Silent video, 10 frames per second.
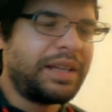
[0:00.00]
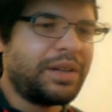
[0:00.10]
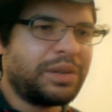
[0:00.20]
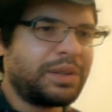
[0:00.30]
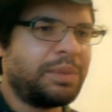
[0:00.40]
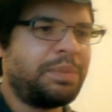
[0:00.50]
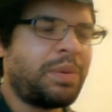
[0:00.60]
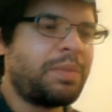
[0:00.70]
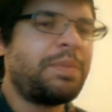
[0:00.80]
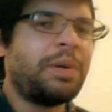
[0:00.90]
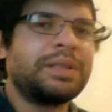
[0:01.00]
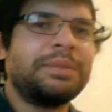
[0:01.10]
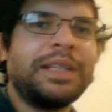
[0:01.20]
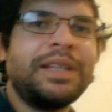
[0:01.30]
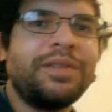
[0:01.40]
could
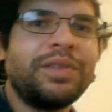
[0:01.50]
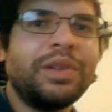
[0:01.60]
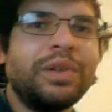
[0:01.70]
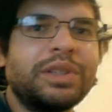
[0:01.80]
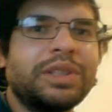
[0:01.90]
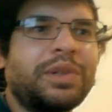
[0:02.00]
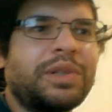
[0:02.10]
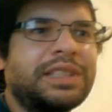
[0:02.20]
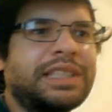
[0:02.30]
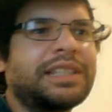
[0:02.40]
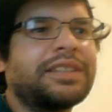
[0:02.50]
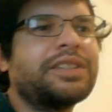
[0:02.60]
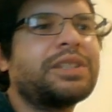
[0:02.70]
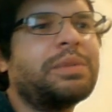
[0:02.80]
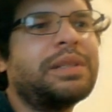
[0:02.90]
possibly even looks on our
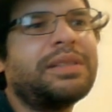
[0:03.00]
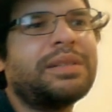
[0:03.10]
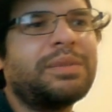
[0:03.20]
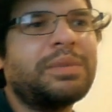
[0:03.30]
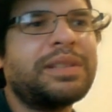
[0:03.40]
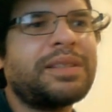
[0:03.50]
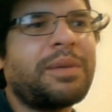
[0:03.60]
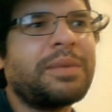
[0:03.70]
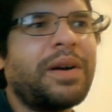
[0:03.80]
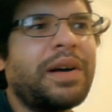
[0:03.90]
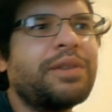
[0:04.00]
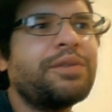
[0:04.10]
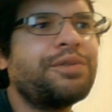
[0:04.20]
sickness with some kind of